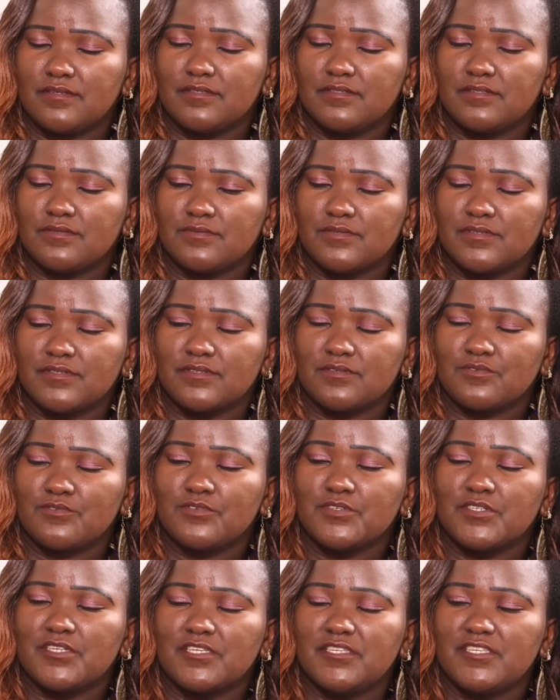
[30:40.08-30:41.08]
It was
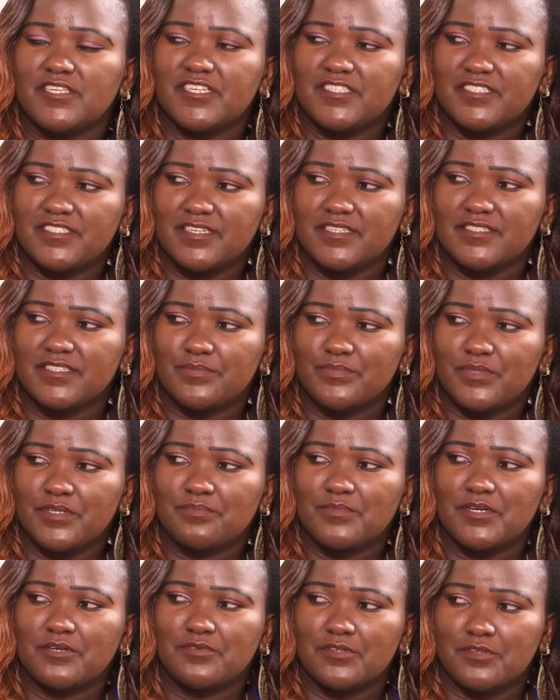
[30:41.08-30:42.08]
kulinyesha
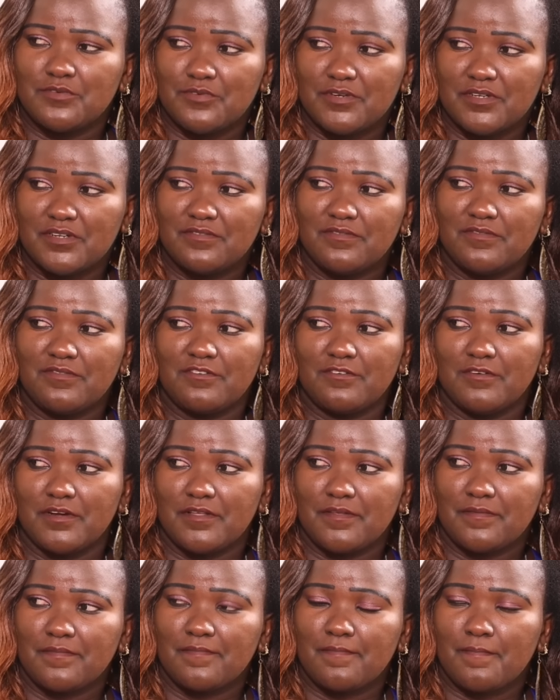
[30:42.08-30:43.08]
September kulikuwa na mvua.
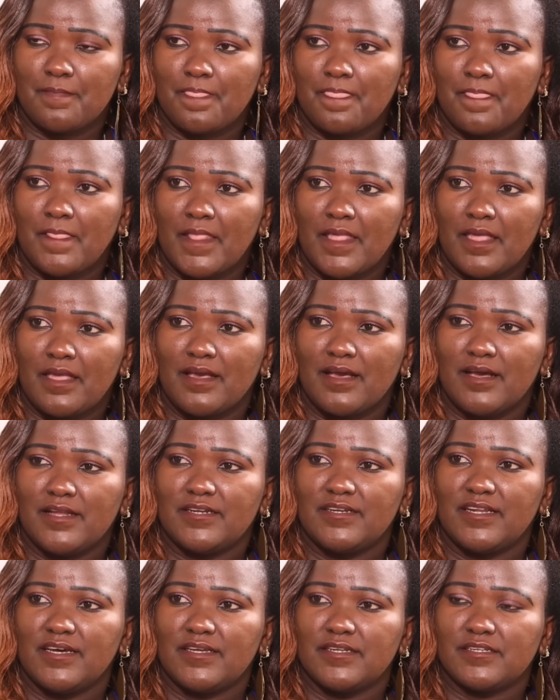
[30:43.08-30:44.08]

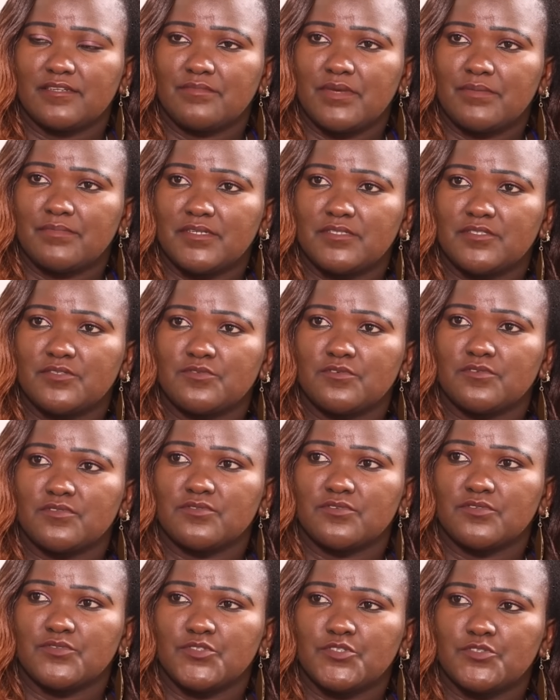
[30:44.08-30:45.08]
And I remember it
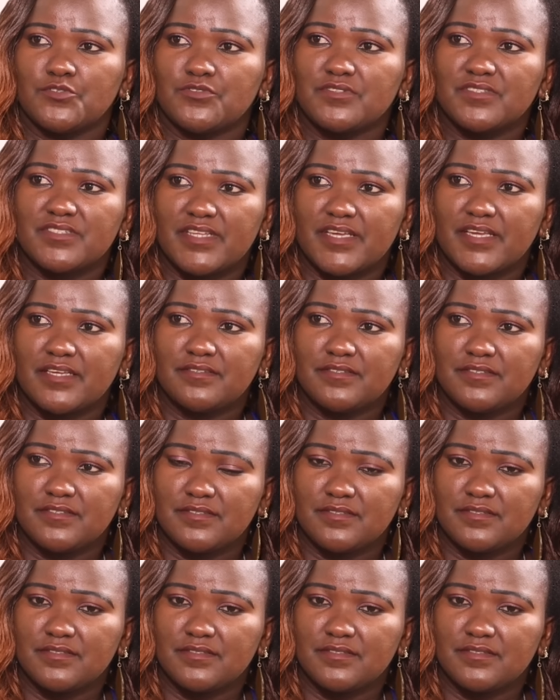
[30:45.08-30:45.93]
was on Tuesday,